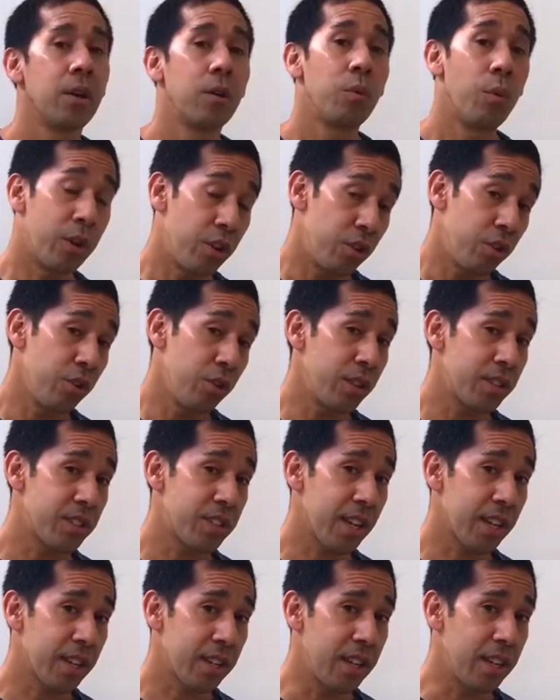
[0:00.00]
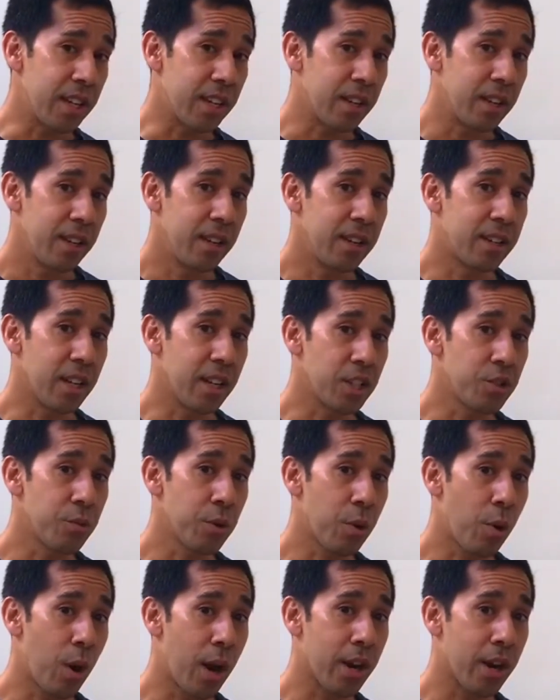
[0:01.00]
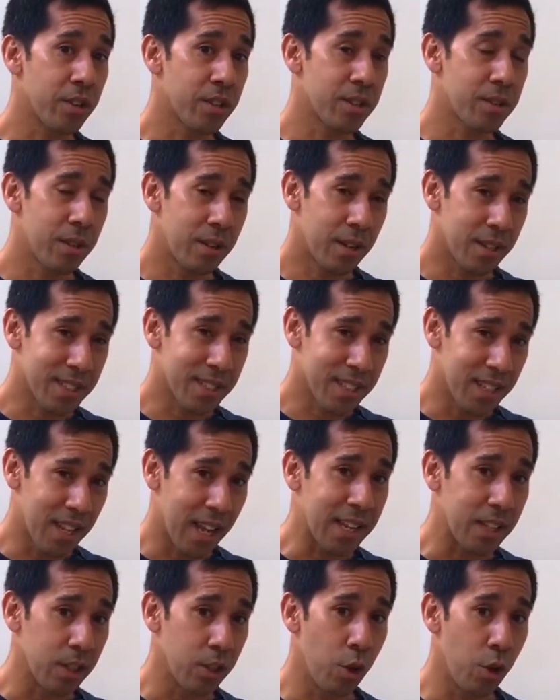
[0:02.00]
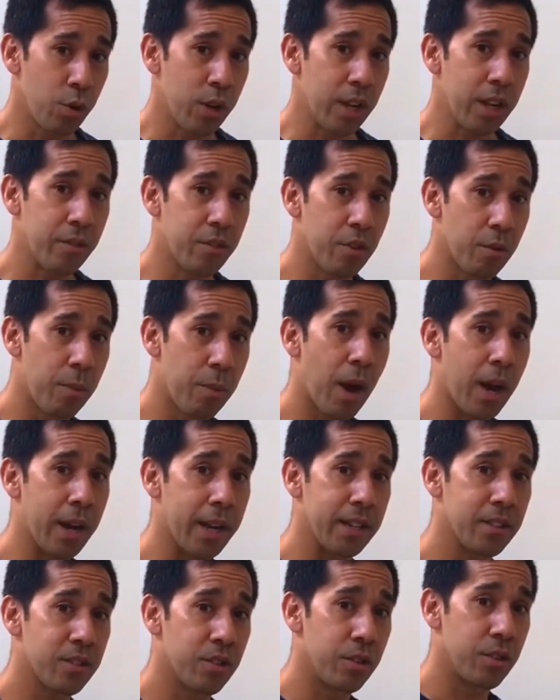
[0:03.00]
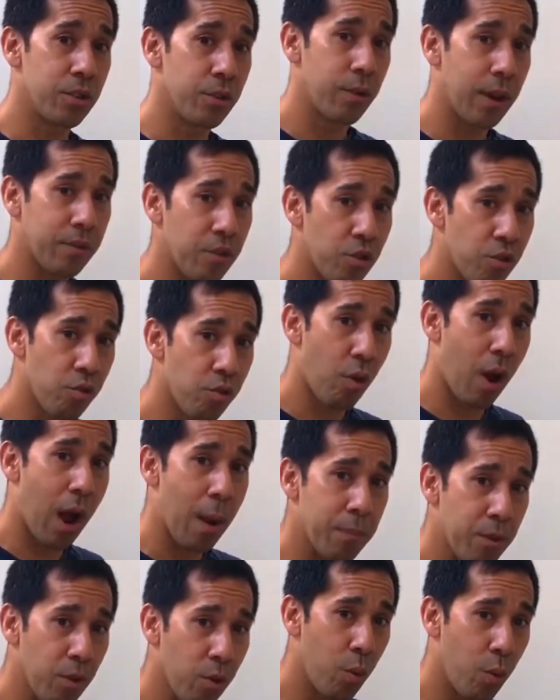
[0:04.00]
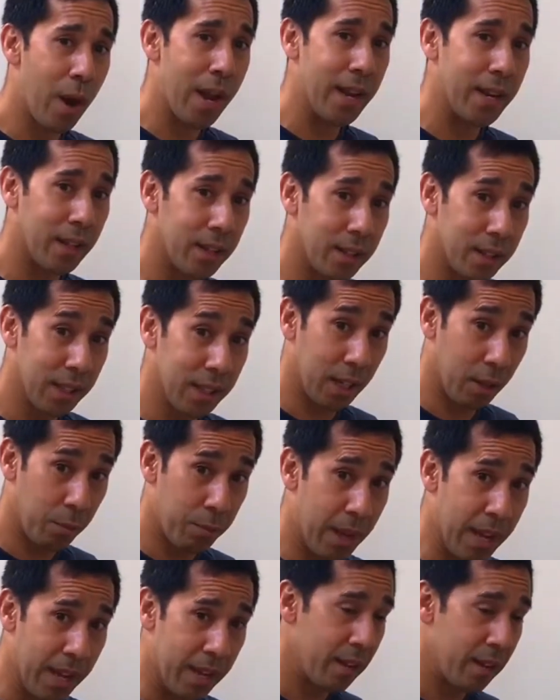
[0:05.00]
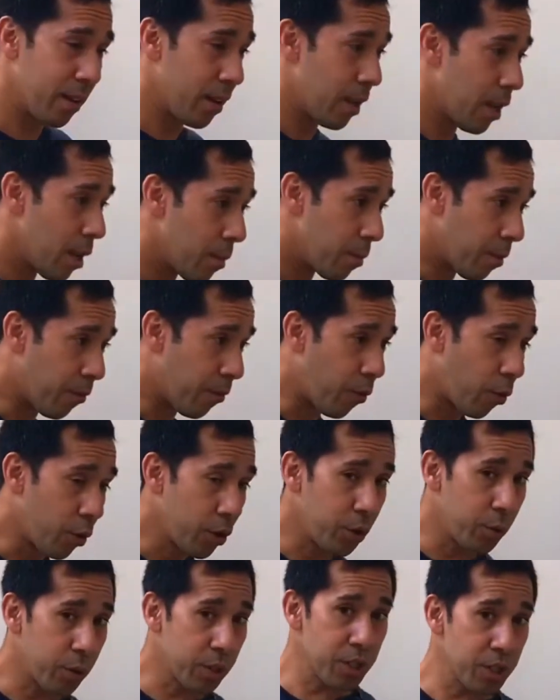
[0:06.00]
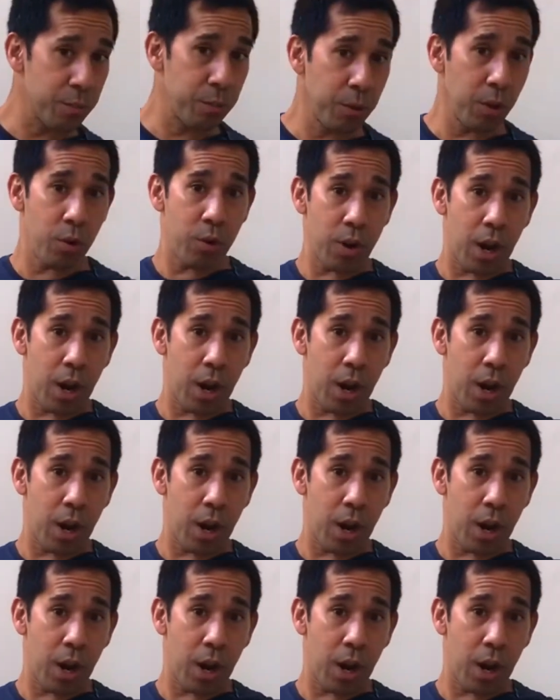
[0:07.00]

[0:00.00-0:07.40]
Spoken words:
When you do this technique, it does require a slight loading of your body, so you do have to drop your weight a little bit before you explode